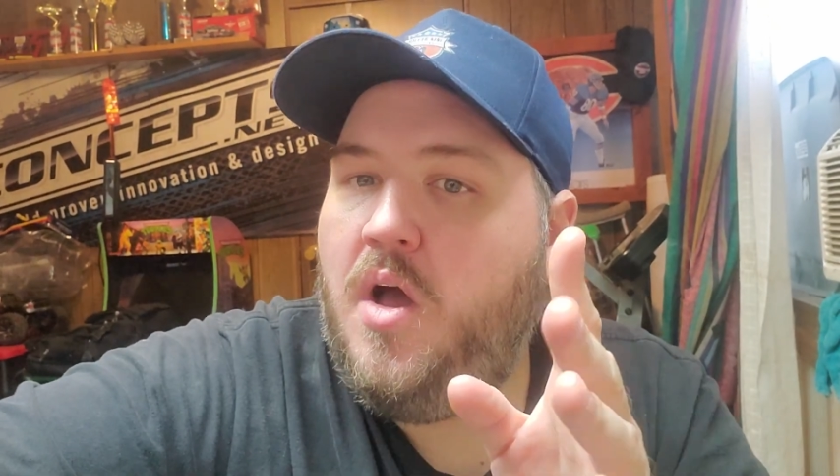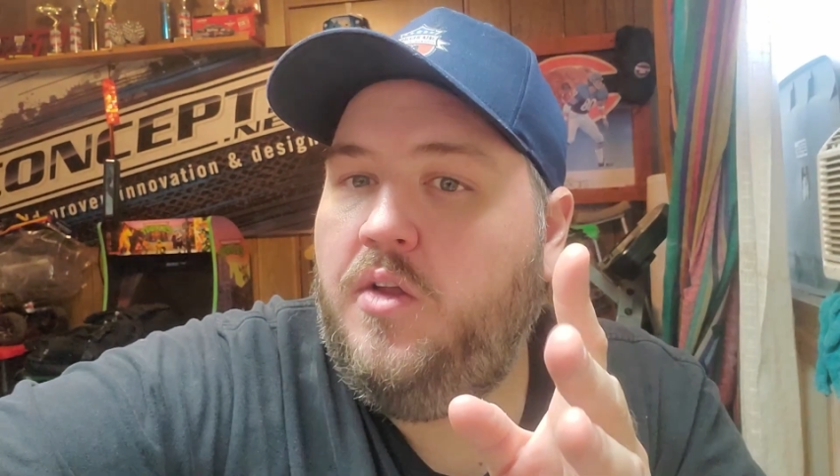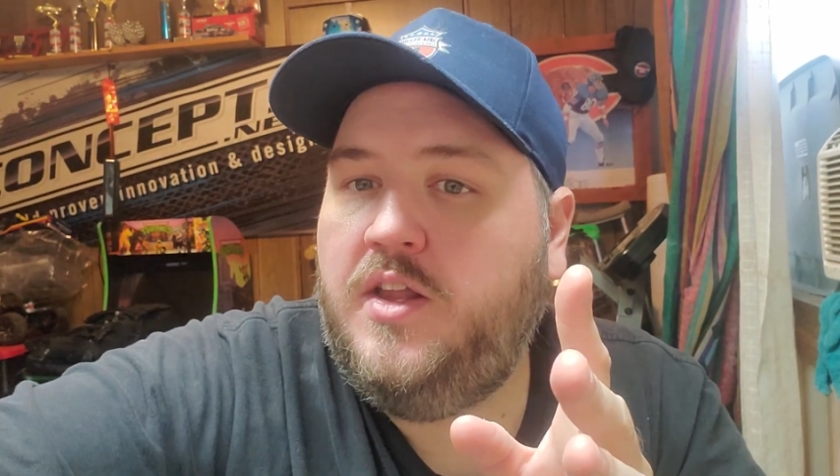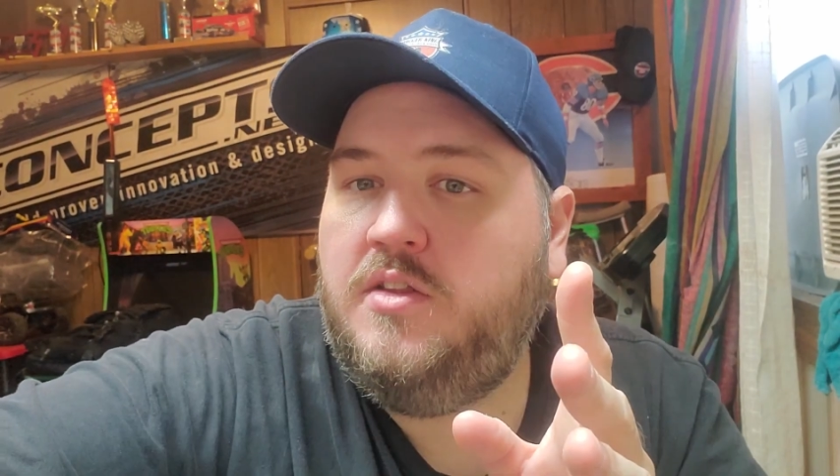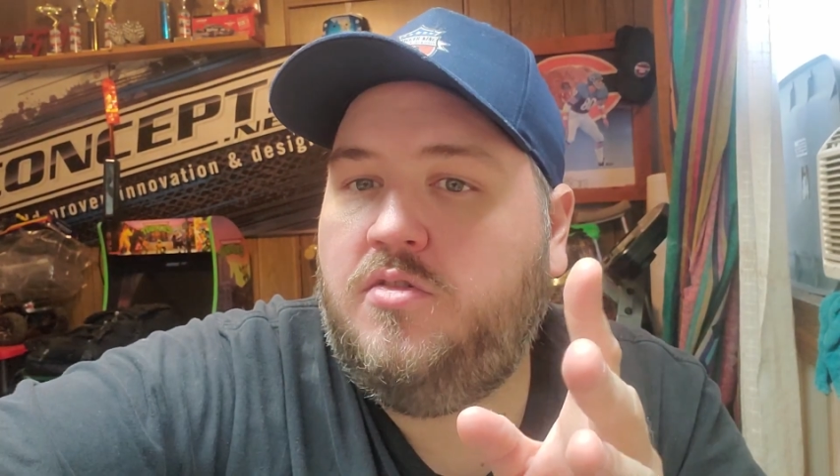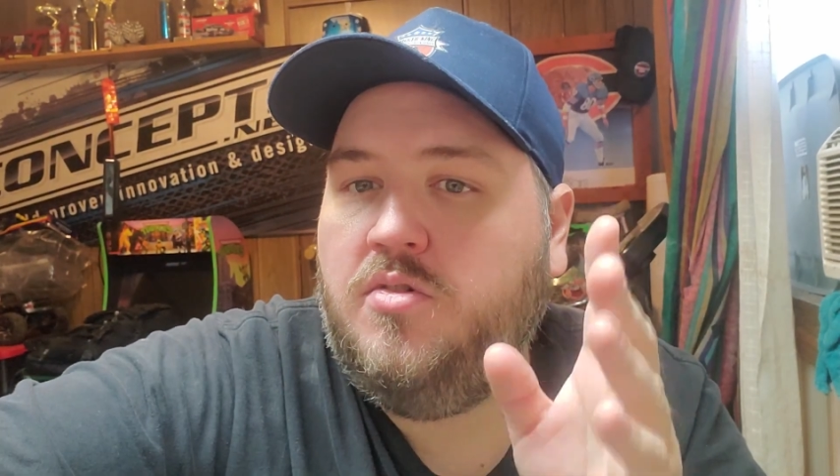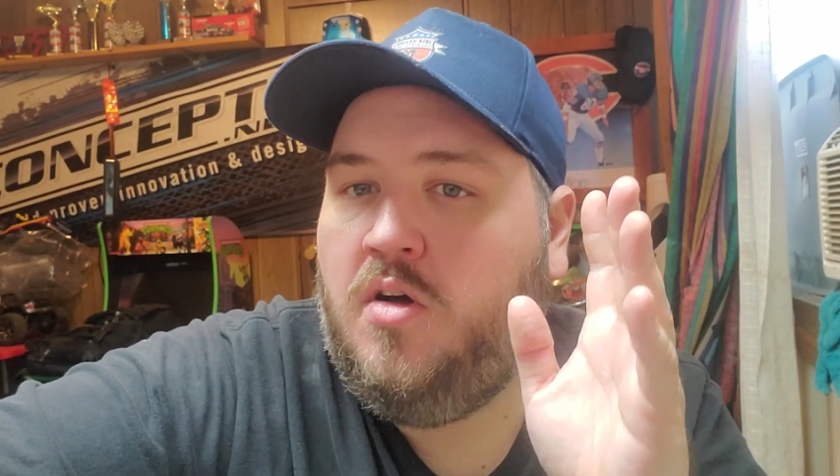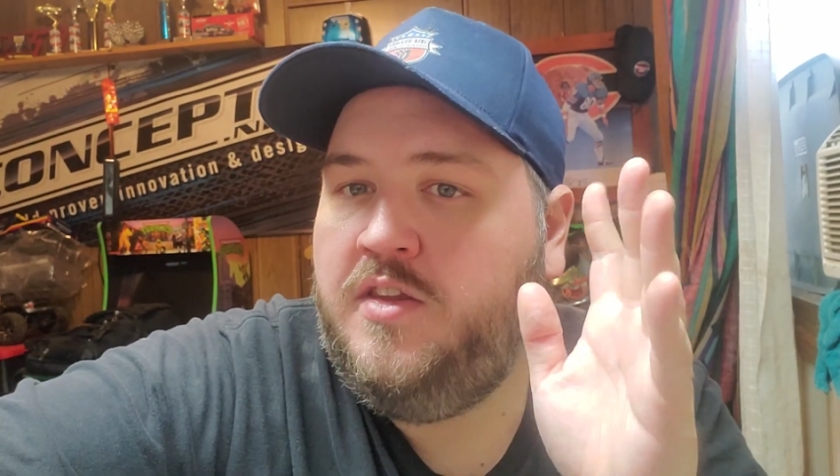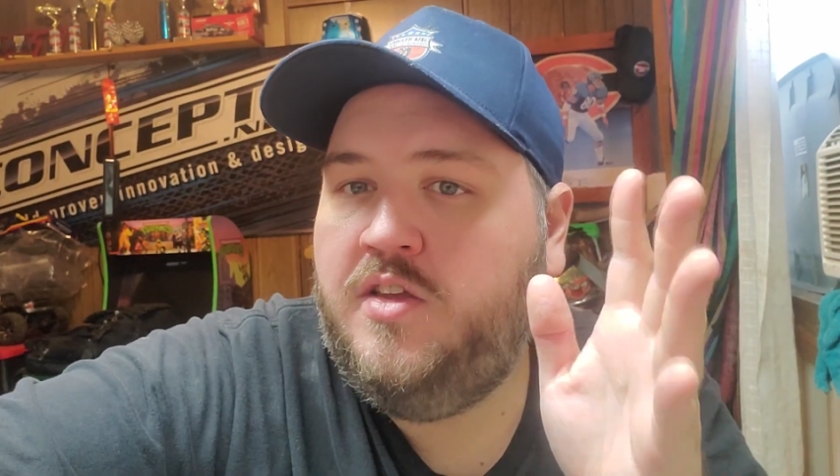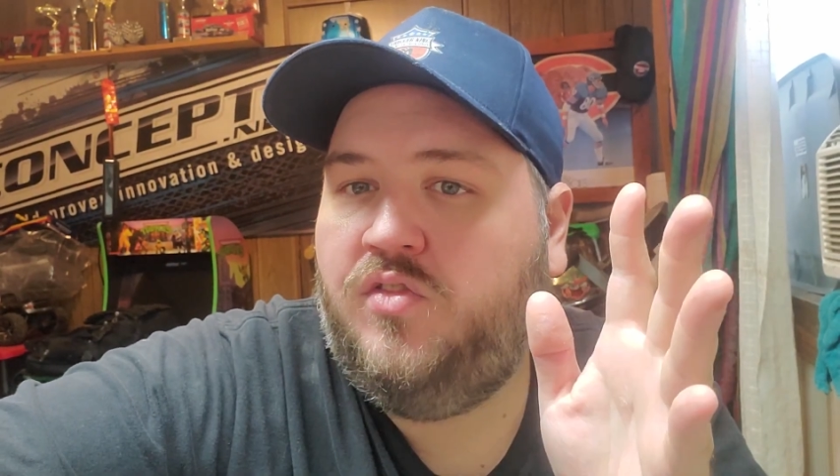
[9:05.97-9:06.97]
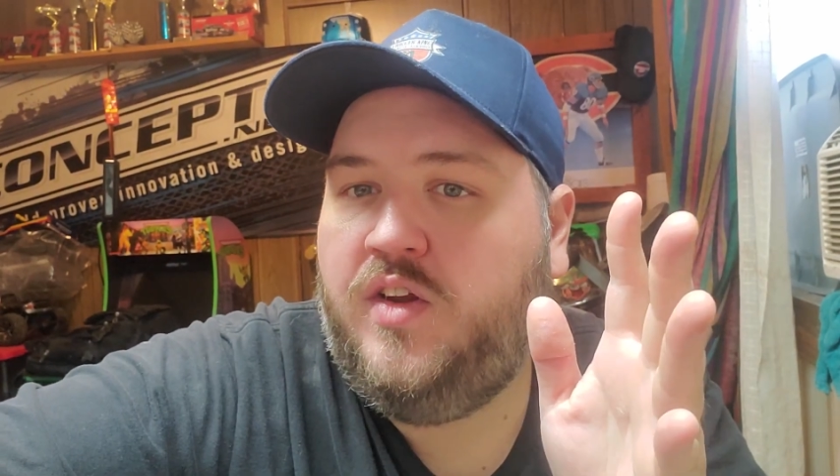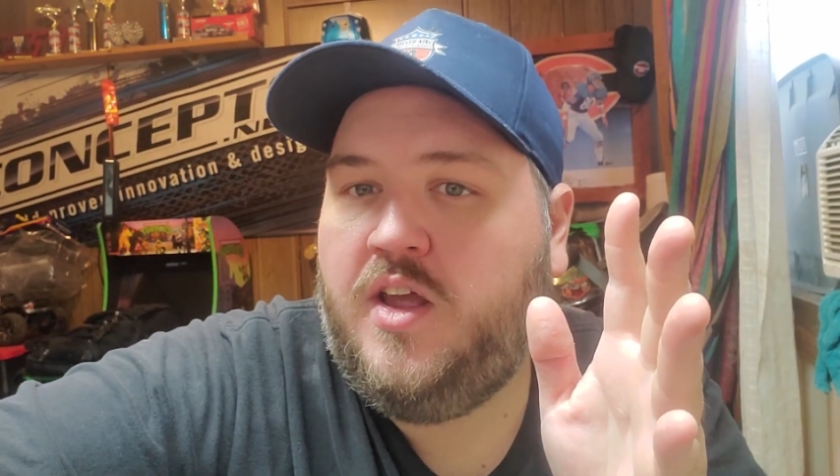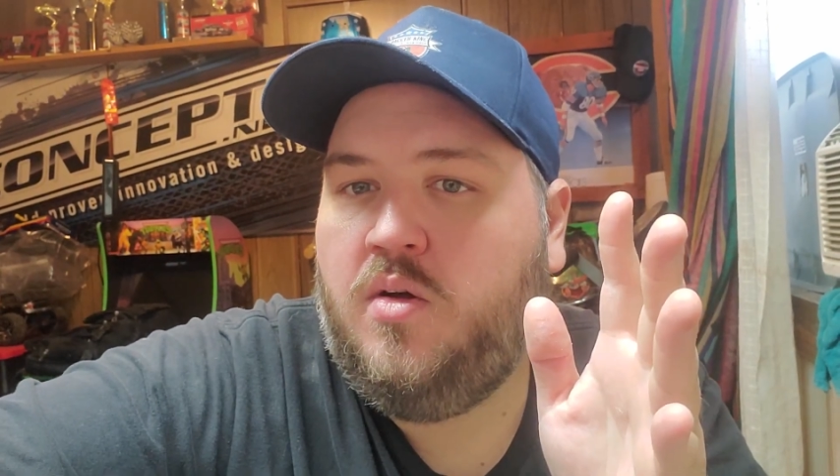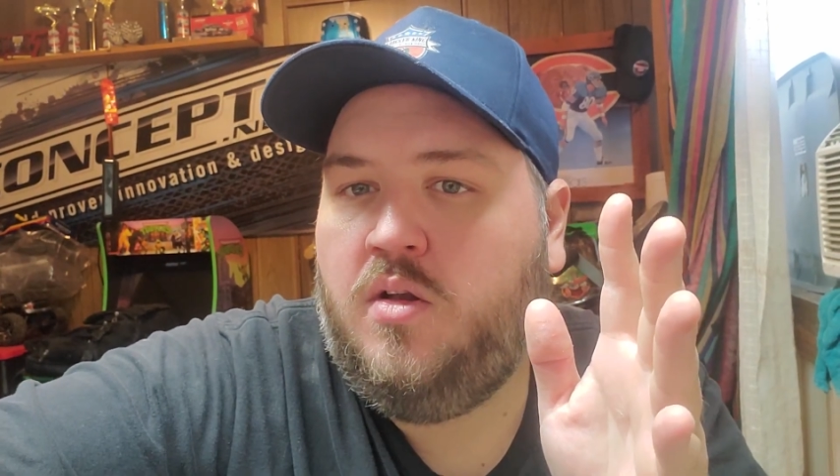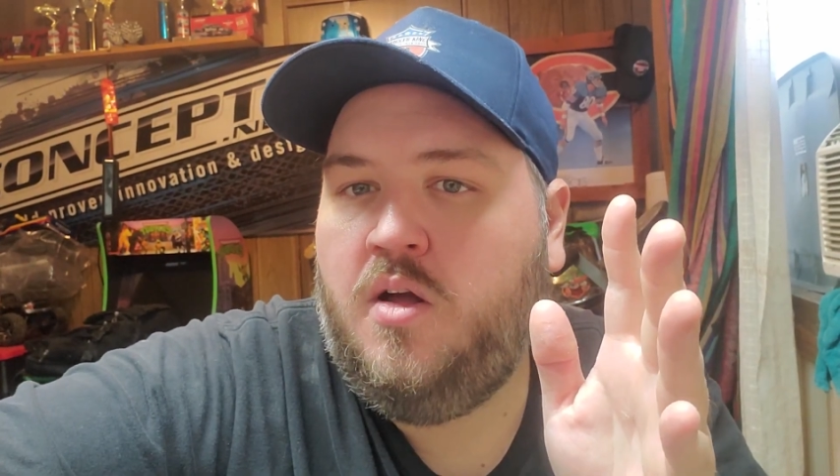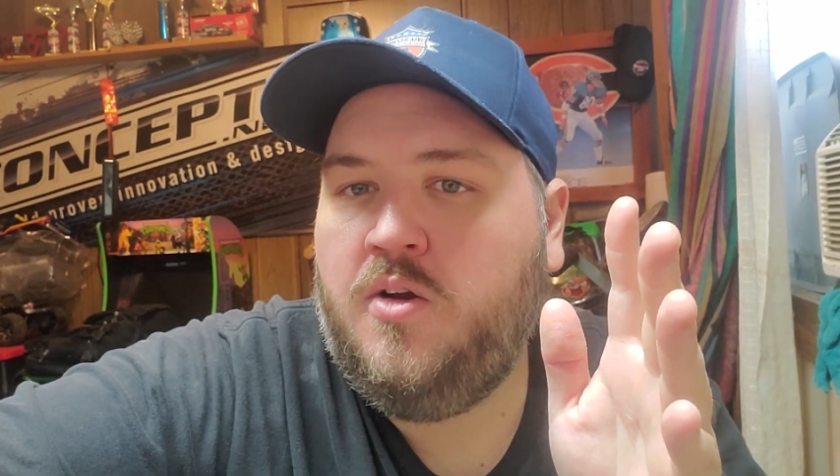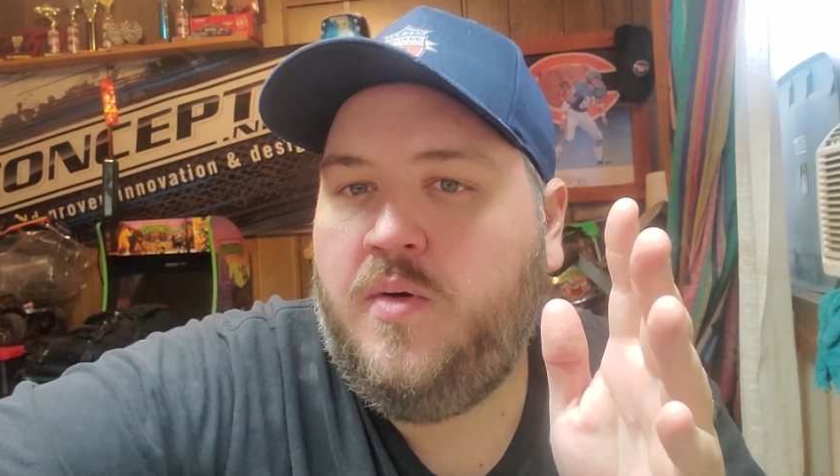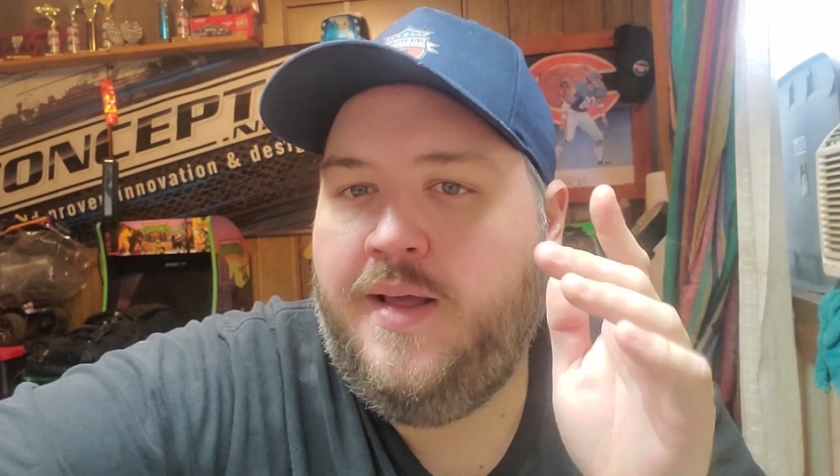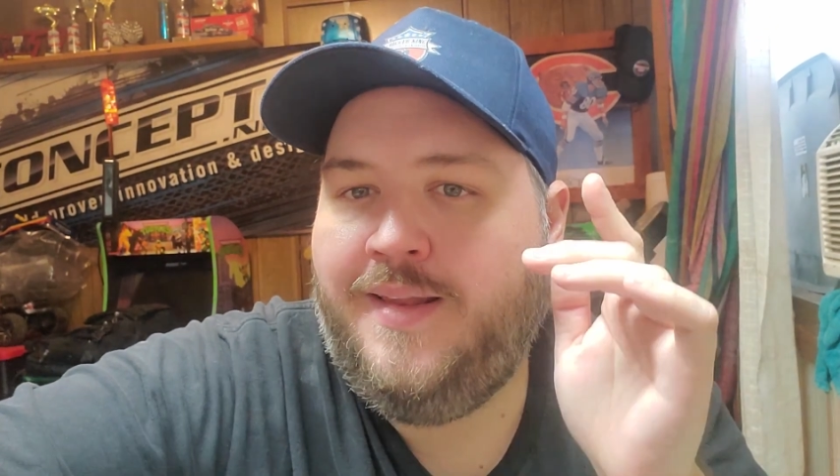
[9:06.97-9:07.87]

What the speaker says: all did too on this video along the way.